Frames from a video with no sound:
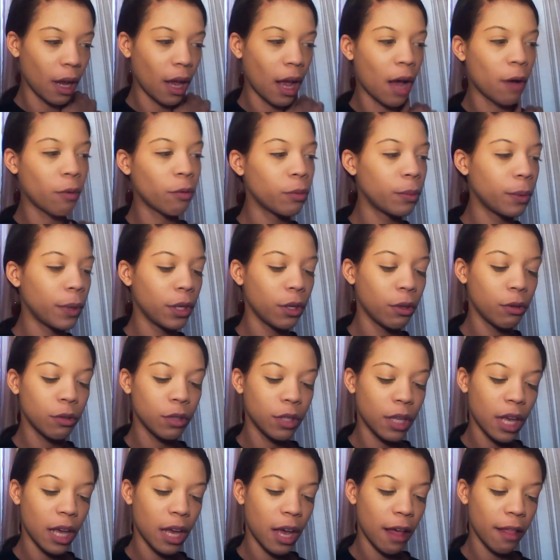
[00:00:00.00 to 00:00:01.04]
I will be
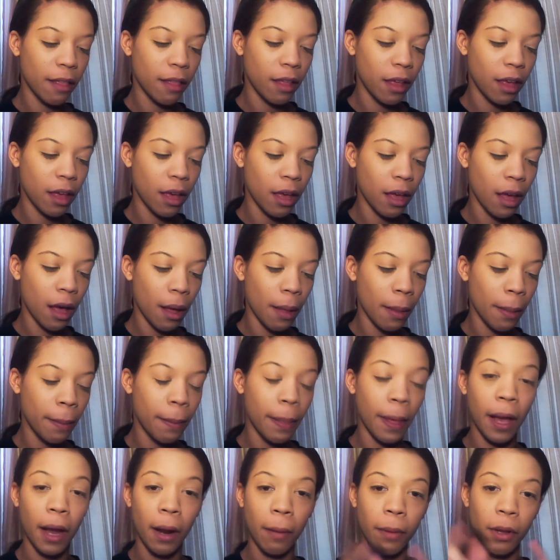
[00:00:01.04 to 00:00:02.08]
using the
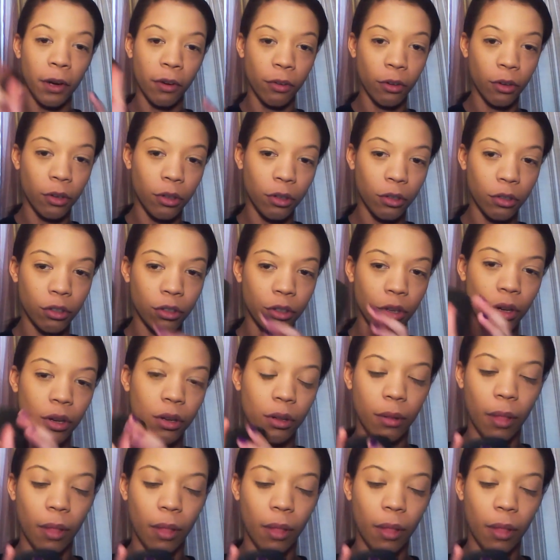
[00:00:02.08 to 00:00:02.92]
BareMinerals